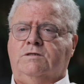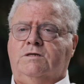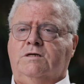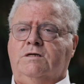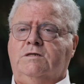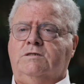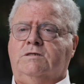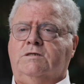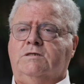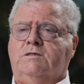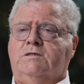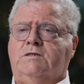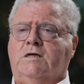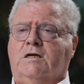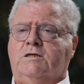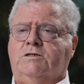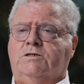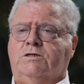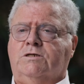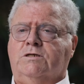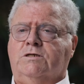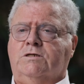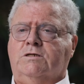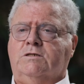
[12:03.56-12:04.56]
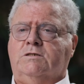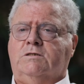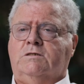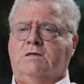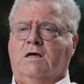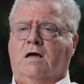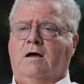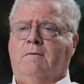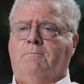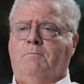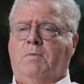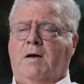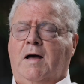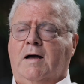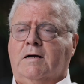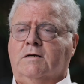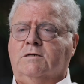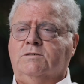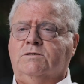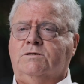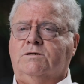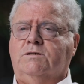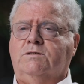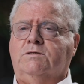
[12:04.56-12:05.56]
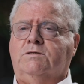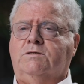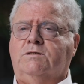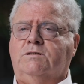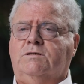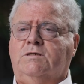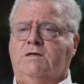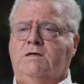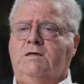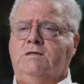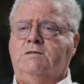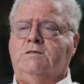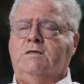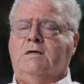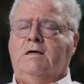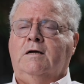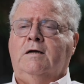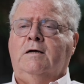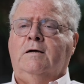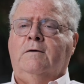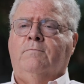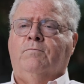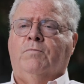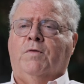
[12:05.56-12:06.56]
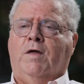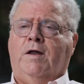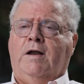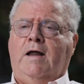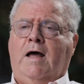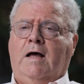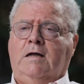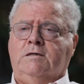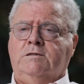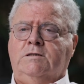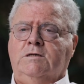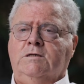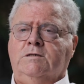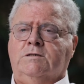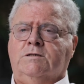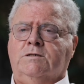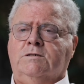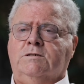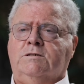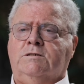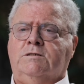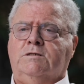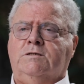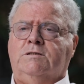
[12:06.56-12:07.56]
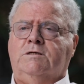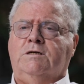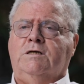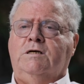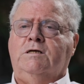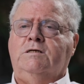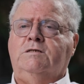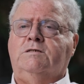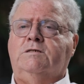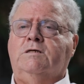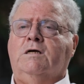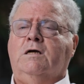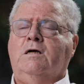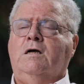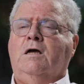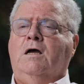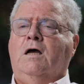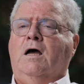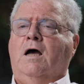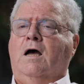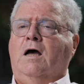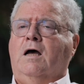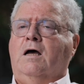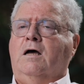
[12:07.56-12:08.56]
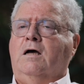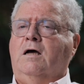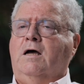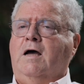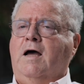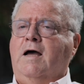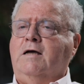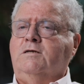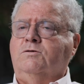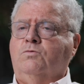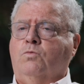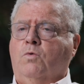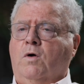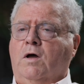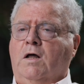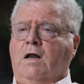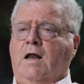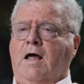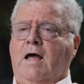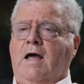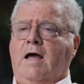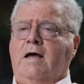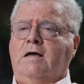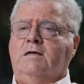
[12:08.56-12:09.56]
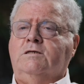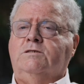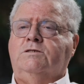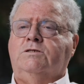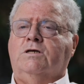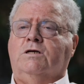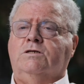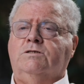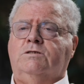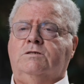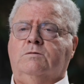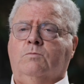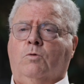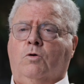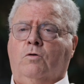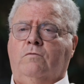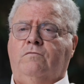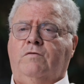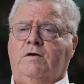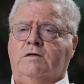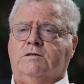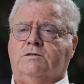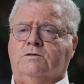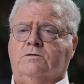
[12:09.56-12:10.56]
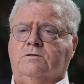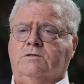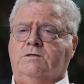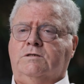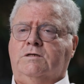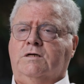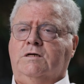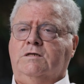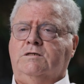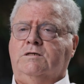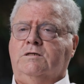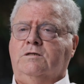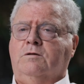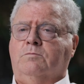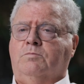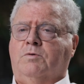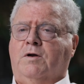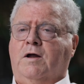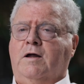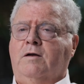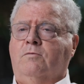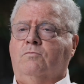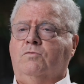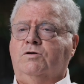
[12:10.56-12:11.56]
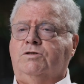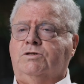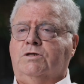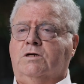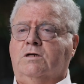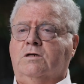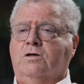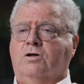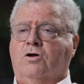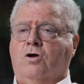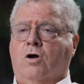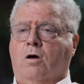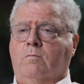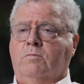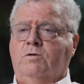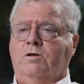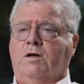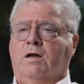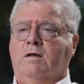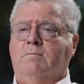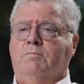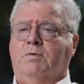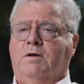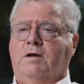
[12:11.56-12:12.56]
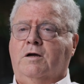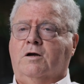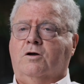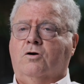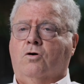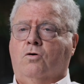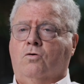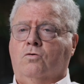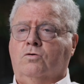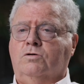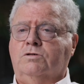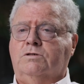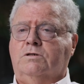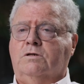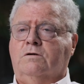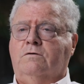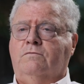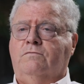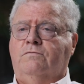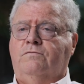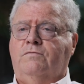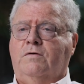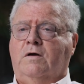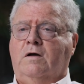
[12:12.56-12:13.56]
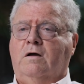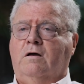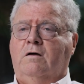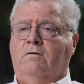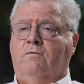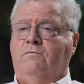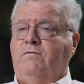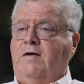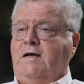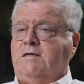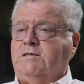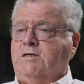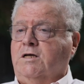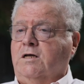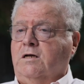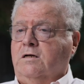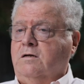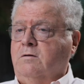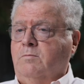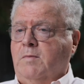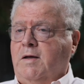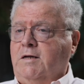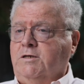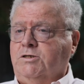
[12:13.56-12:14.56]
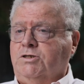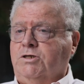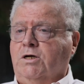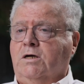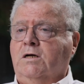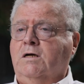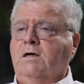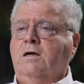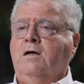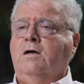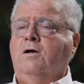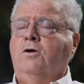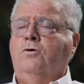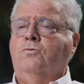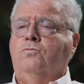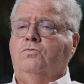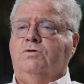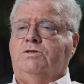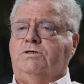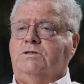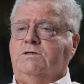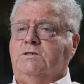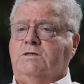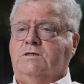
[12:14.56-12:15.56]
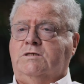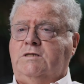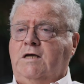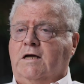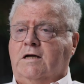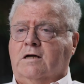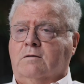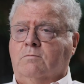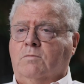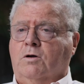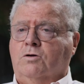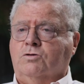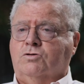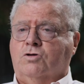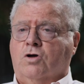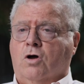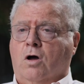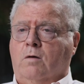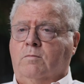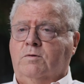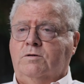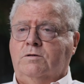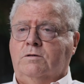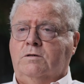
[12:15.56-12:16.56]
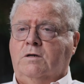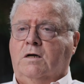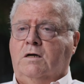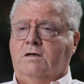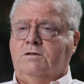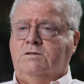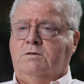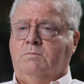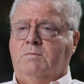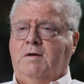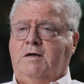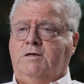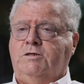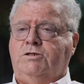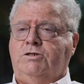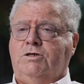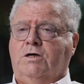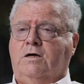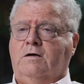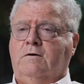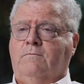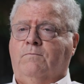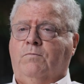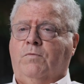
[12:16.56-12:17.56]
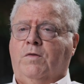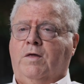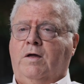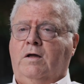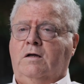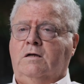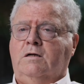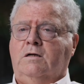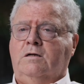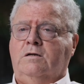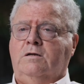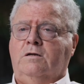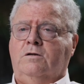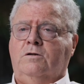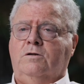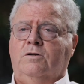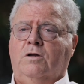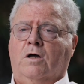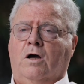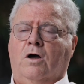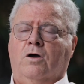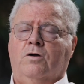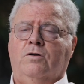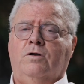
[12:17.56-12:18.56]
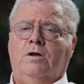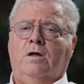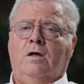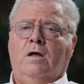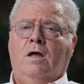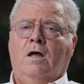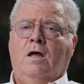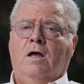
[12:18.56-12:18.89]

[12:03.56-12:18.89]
diseases such as Parkinson's disease and Huntington's disease, as well as small vessel disease in the brain, which can commonly be a cause of vascular dementia, which is the second most common dementia known.